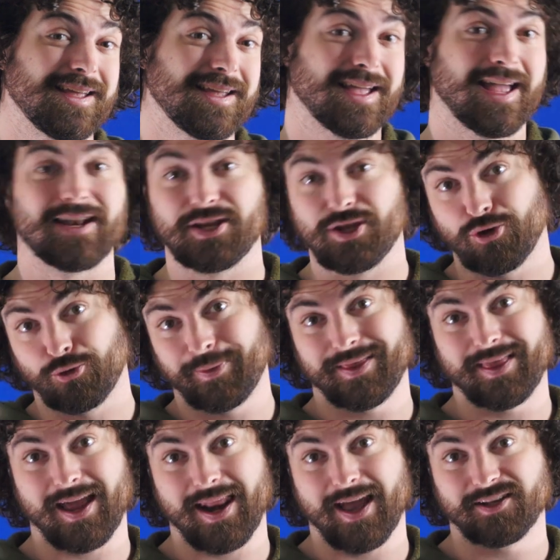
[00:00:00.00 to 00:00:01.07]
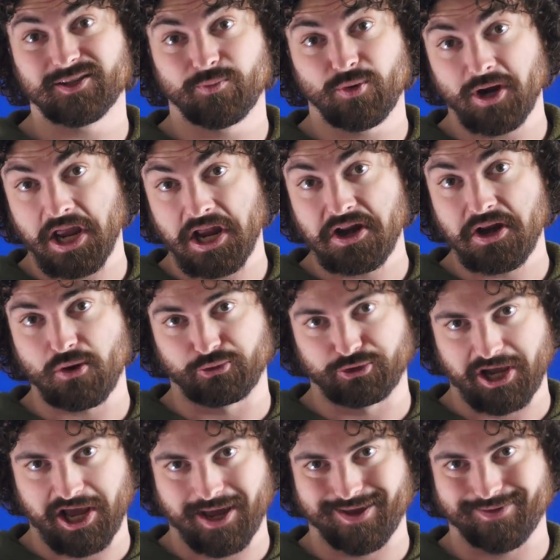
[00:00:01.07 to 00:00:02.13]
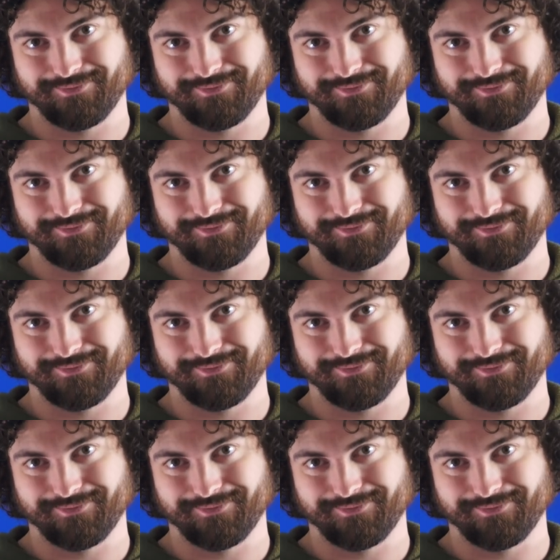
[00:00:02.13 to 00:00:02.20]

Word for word: link and you'll be that expert in no time.